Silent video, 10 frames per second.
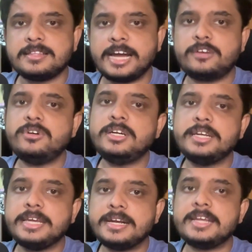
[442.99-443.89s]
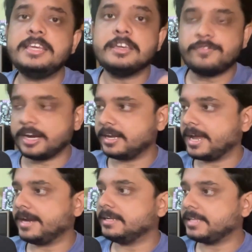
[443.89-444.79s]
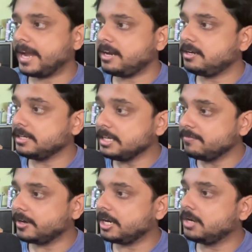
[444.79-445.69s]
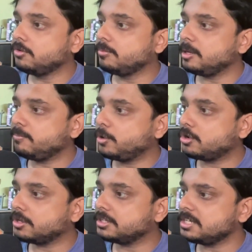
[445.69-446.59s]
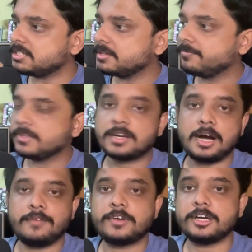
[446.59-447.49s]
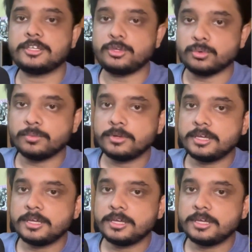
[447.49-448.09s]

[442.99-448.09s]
that would create an event, and that event would be put on this Kafka queue.